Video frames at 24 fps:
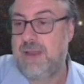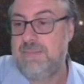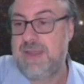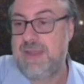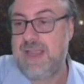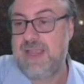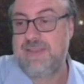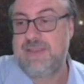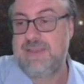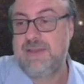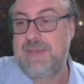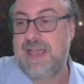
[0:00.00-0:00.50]

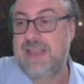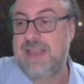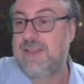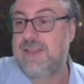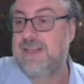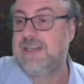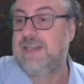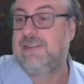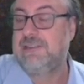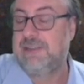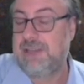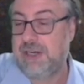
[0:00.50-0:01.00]
the
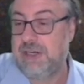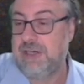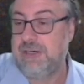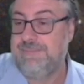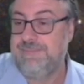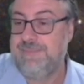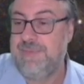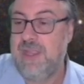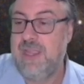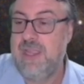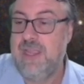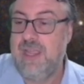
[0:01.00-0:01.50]
method clear,
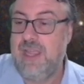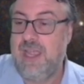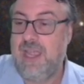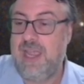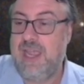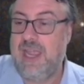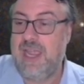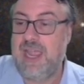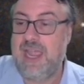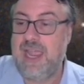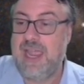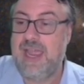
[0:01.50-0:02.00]

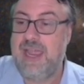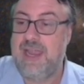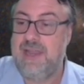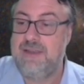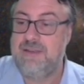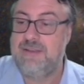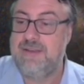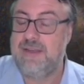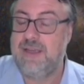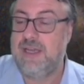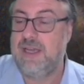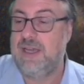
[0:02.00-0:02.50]

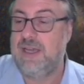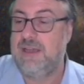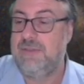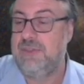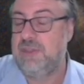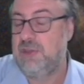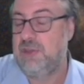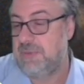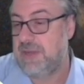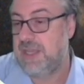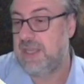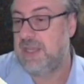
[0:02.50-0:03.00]
and
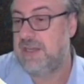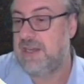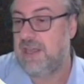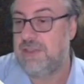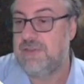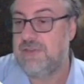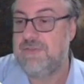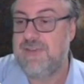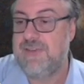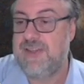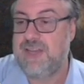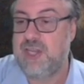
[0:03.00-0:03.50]
there'll be
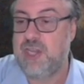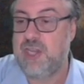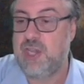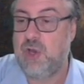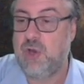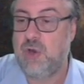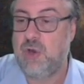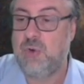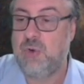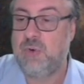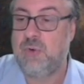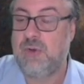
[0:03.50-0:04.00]
another
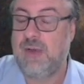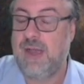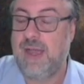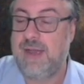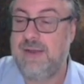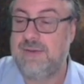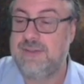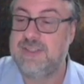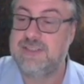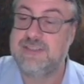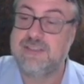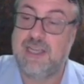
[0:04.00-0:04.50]
video
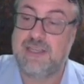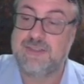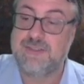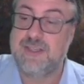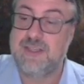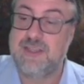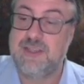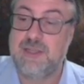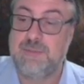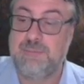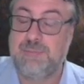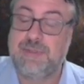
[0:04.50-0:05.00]

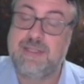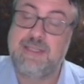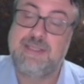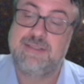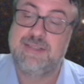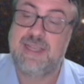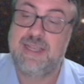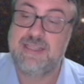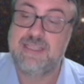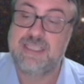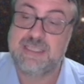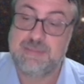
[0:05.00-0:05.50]
discussing the police
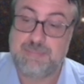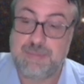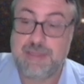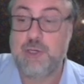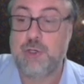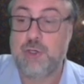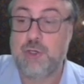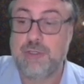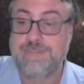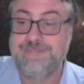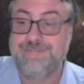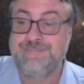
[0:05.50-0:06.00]
and
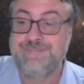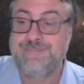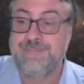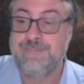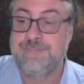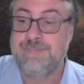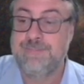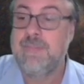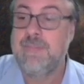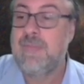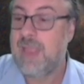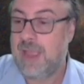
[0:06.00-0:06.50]
speeder.
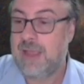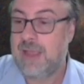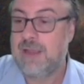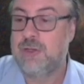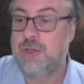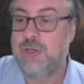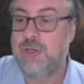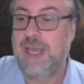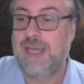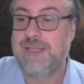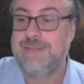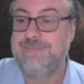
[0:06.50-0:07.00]

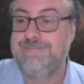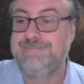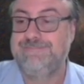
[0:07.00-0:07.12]
Good night.